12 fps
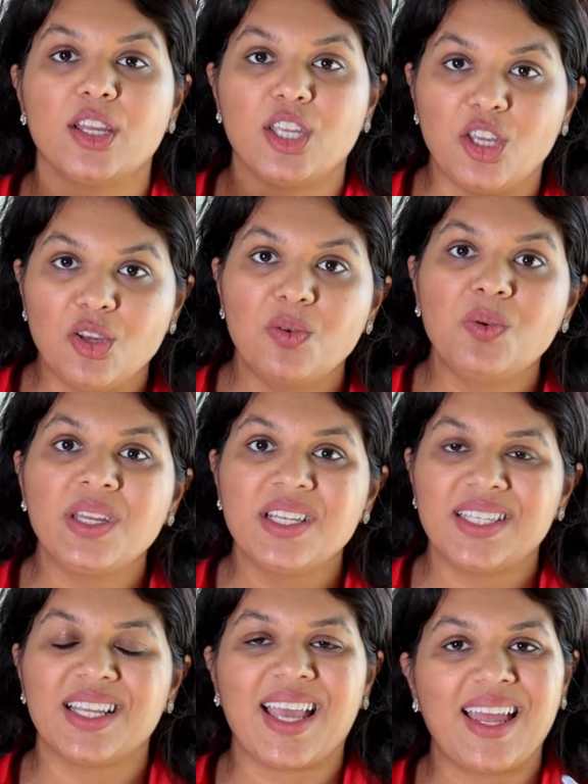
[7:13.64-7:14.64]
you
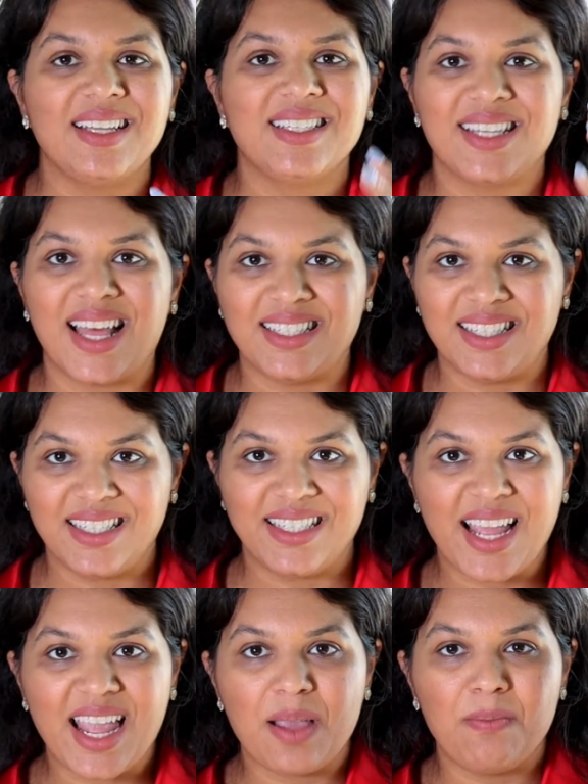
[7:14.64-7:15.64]
need to get into that
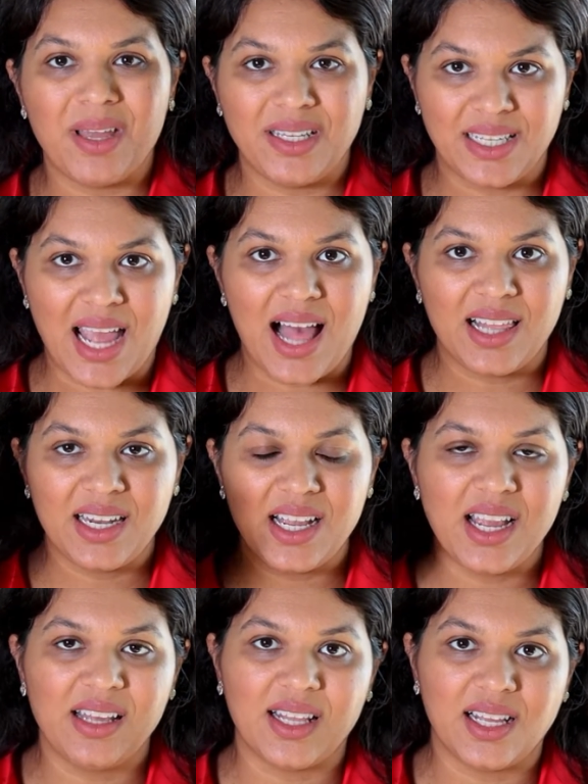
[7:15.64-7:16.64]
same
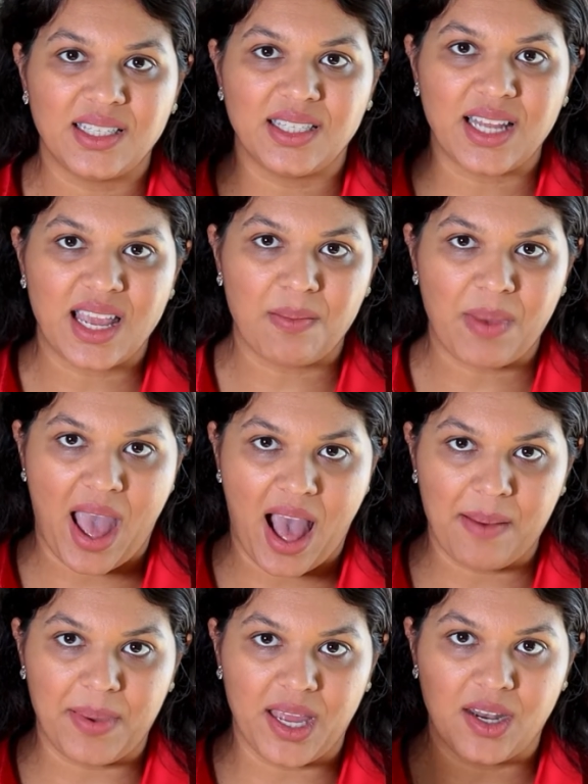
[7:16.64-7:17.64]
mentality and that same
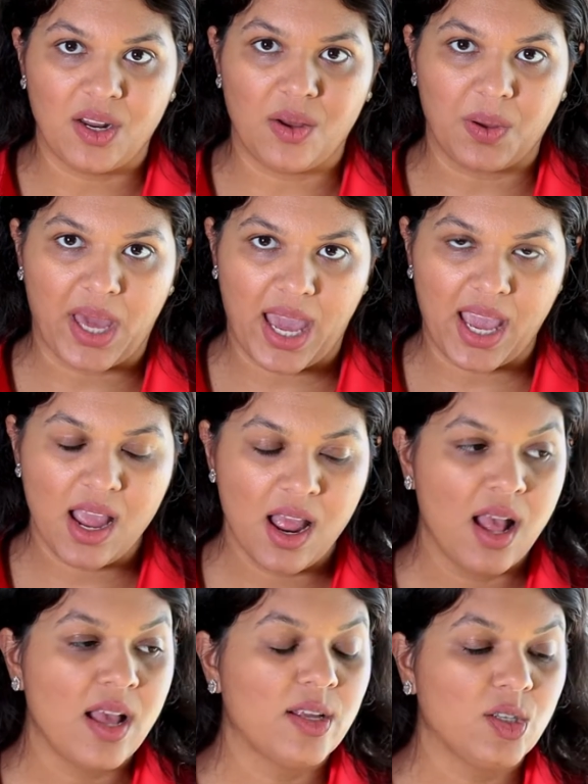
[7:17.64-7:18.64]
habit, okay?
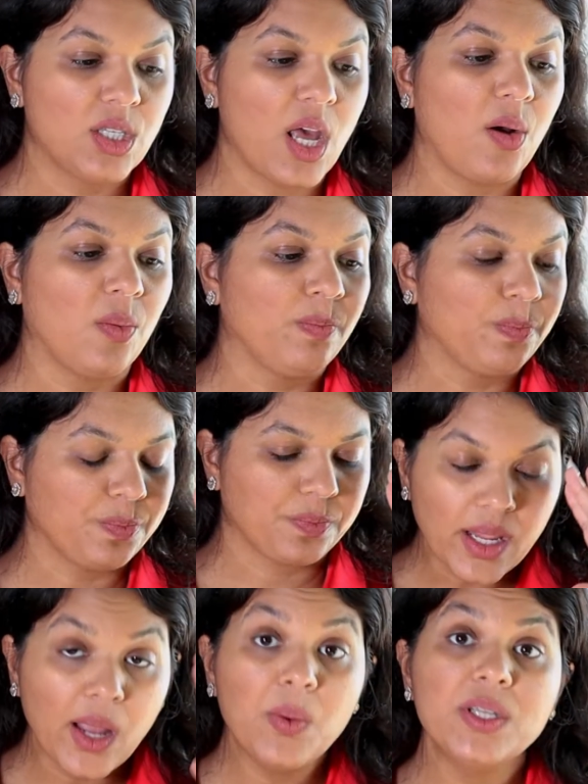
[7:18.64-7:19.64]
So
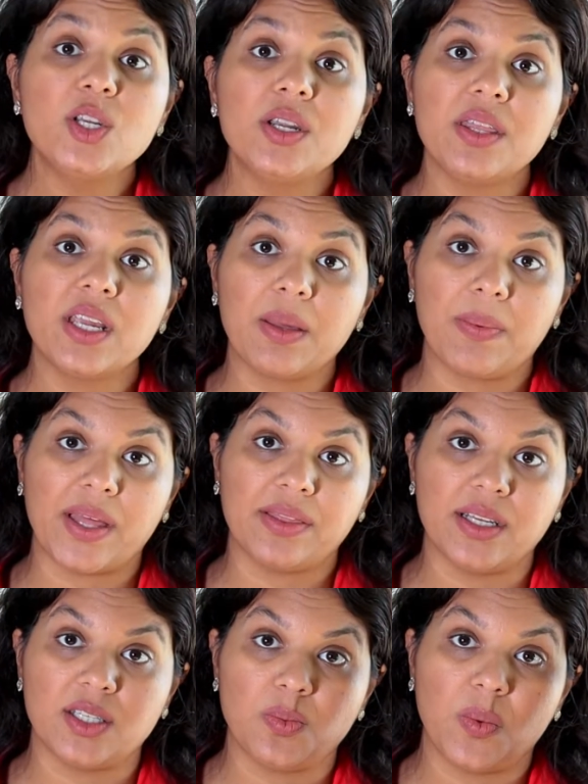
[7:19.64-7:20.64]
I want you to think about
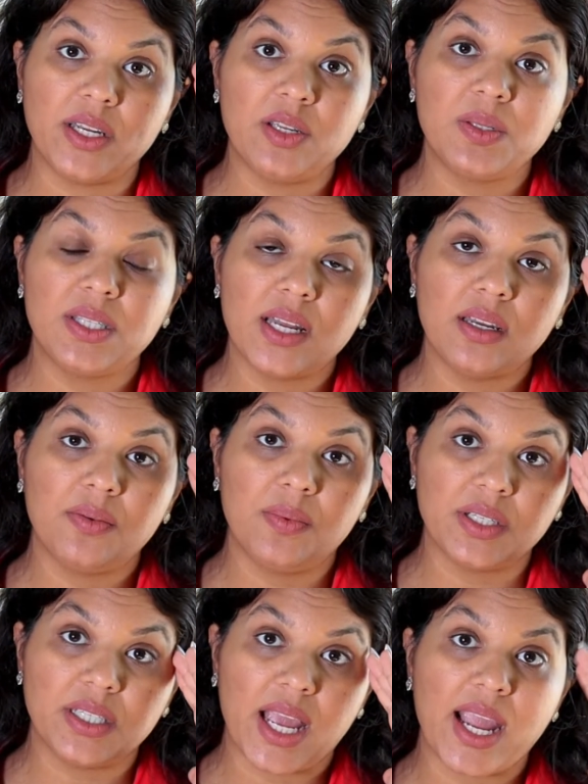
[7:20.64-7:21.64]
this. When you send a
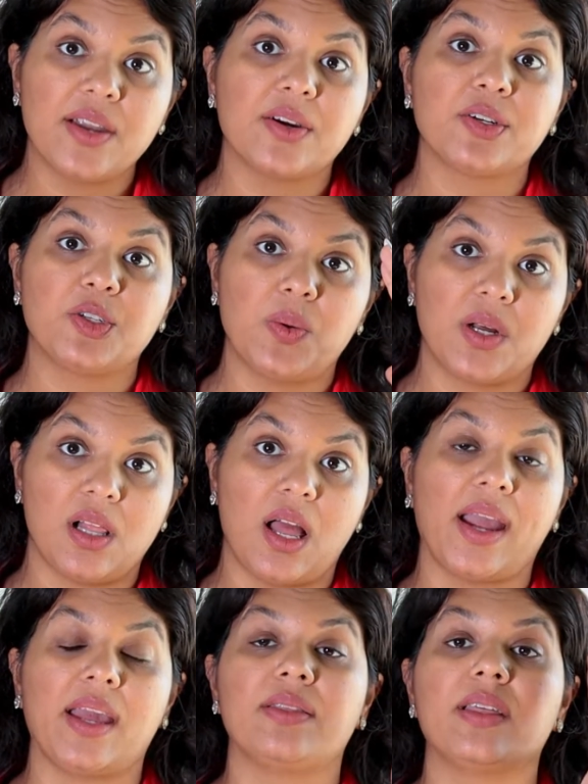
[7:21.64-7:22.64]
retainer to a
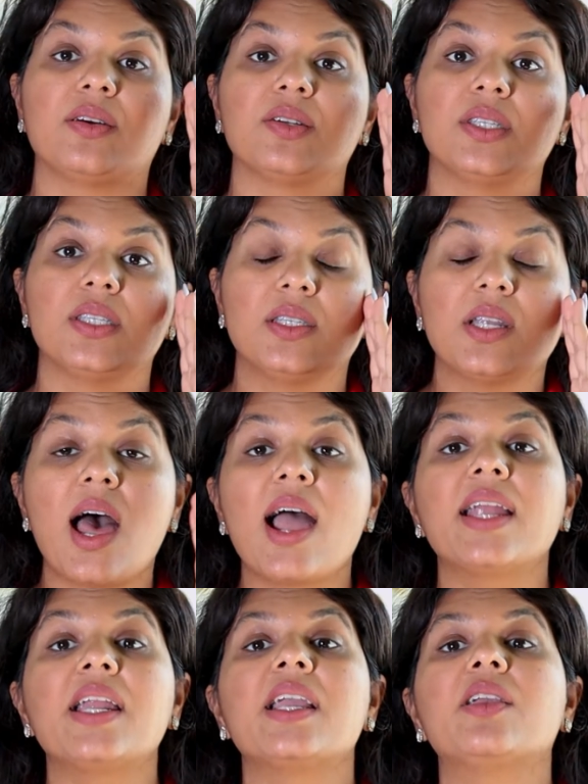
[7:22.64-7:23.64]
client, they're
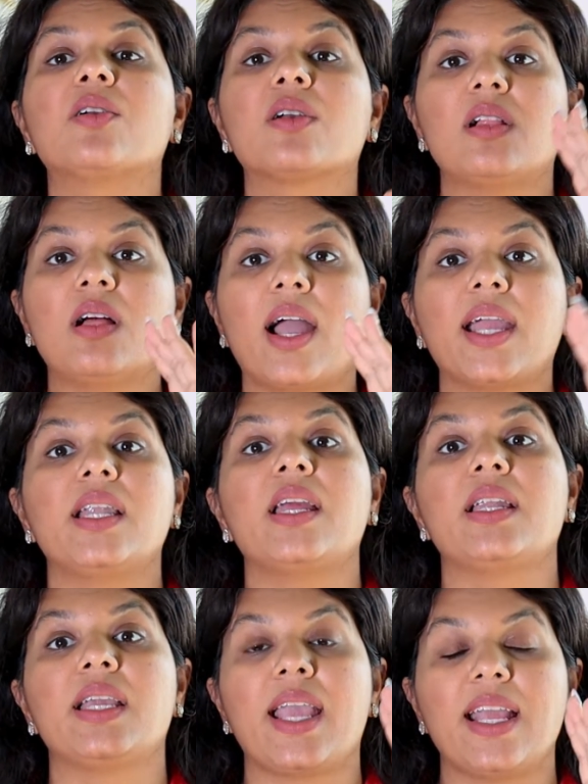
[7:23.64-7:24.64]
signing your client
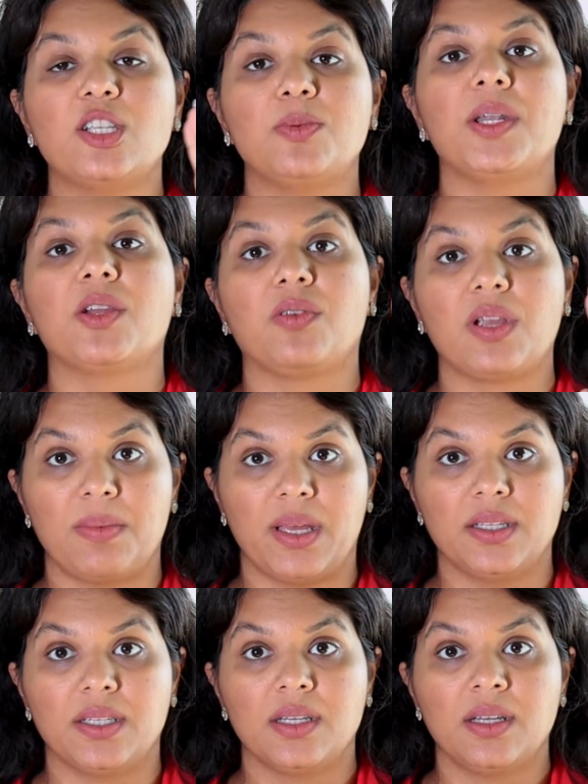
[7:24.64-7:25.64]
engagement
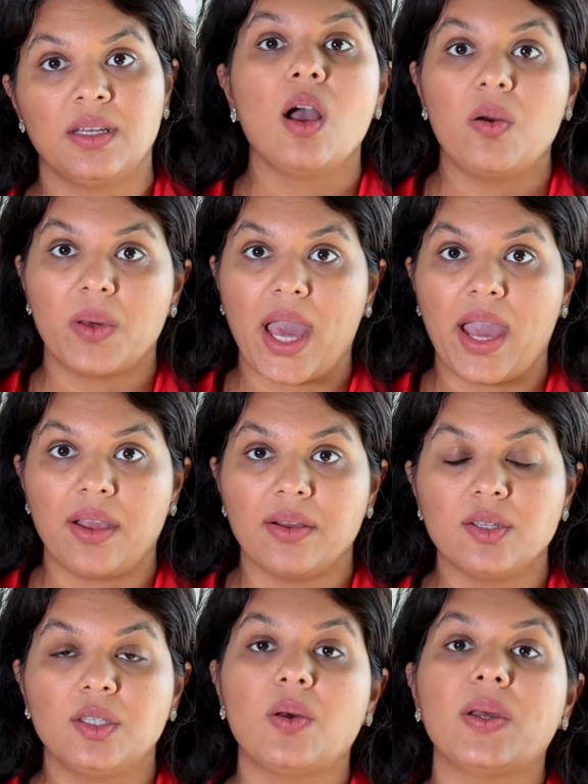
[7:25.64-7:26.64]
agreement. Okay,
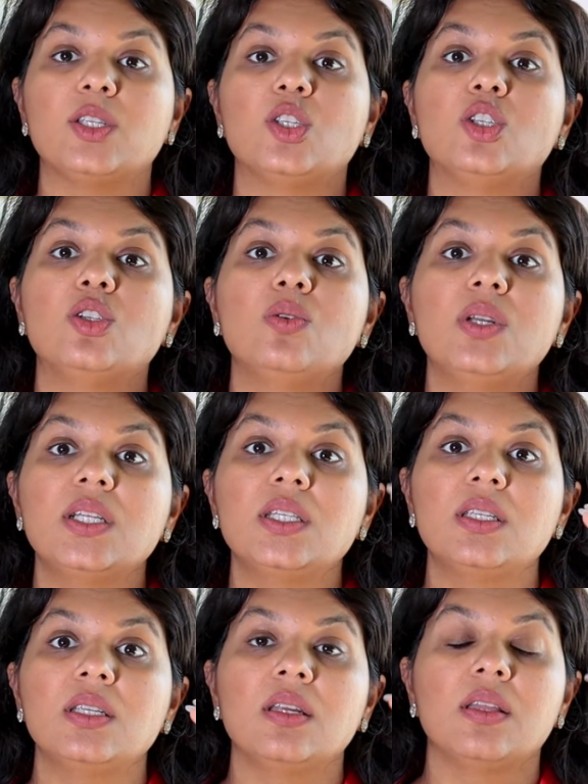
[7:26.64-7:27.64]
so as soon
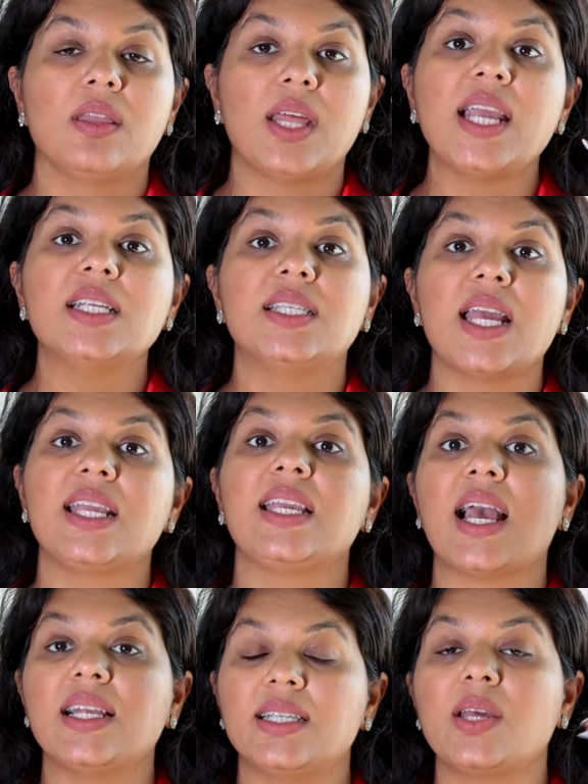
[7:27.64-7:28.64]
as they say,
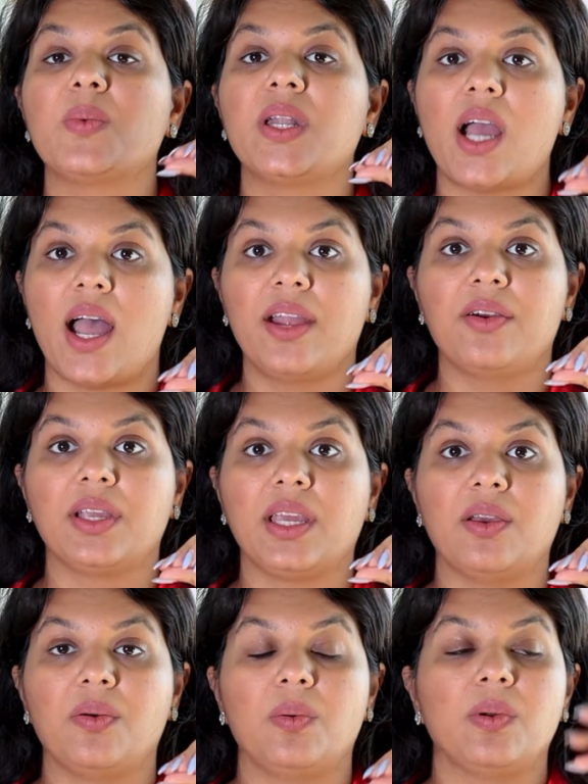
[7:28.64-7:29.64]
Yes, I want to hire
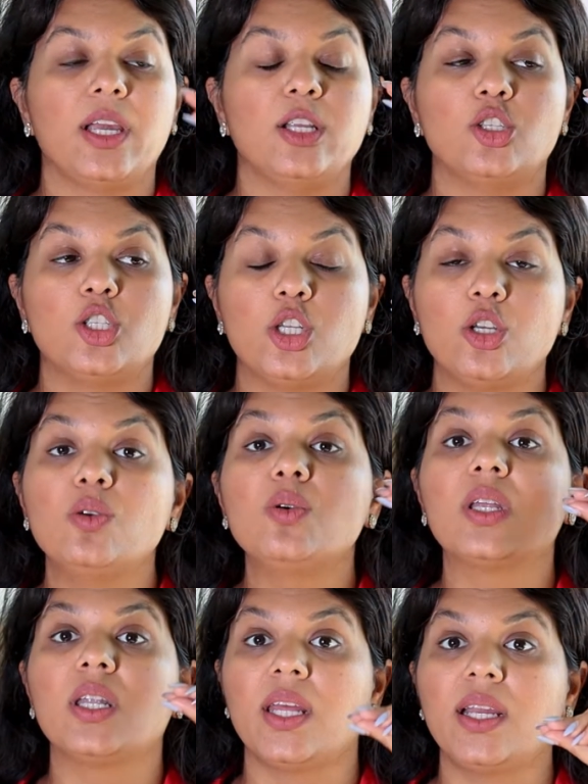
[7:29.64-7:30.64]
you, in two
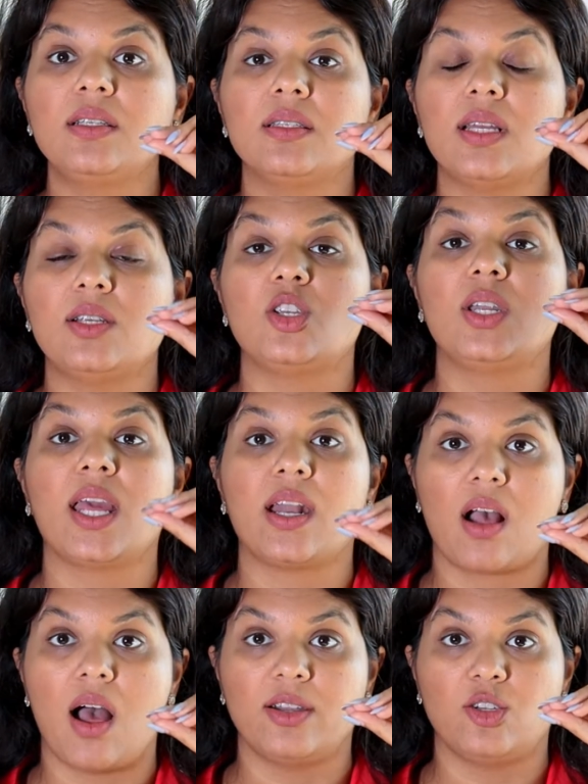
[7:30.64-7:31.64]
clicks, they should get
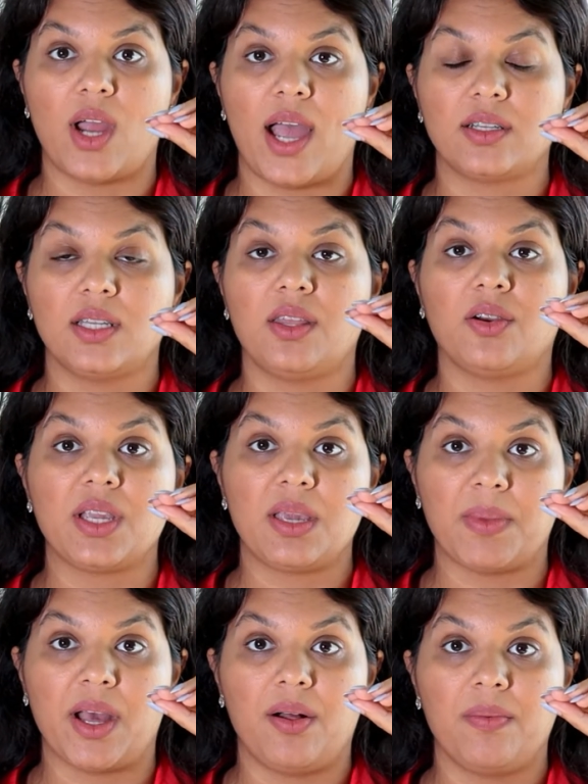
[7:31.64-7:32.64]
a contract to their
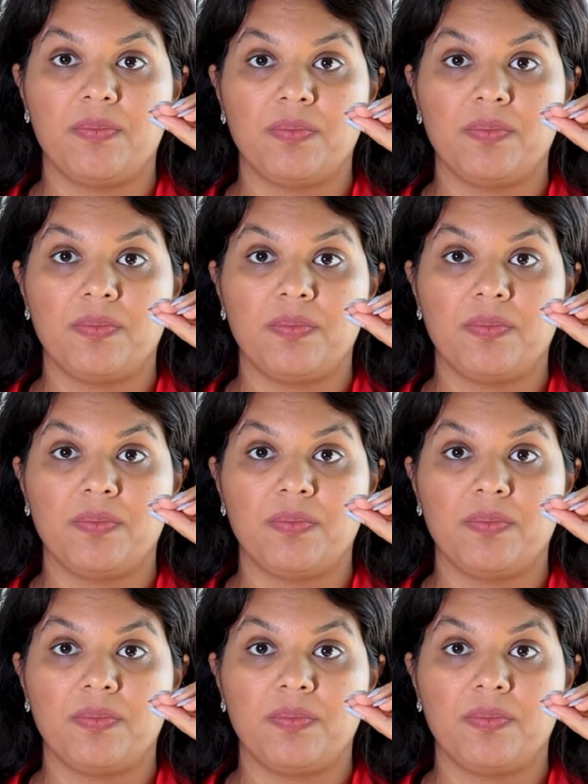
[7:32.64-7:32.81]
email.